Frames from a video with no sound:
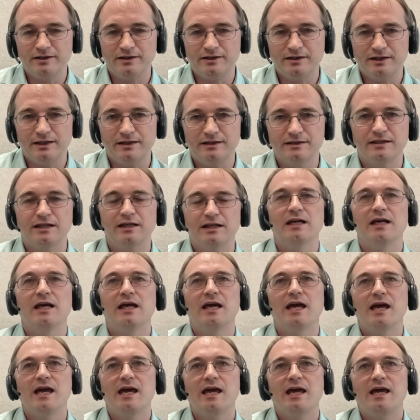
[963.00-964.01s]
data
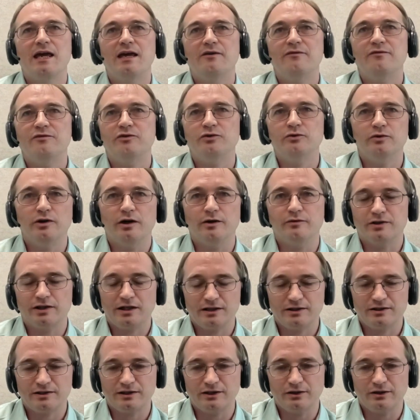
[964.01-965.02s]
if you don't
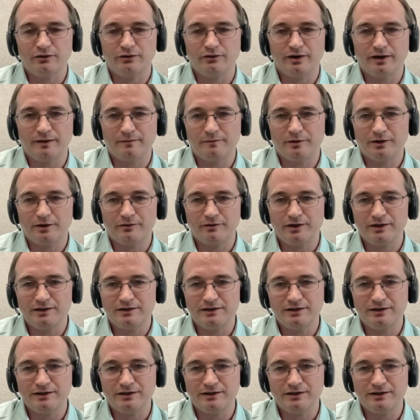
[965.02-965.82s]
test it on that migrated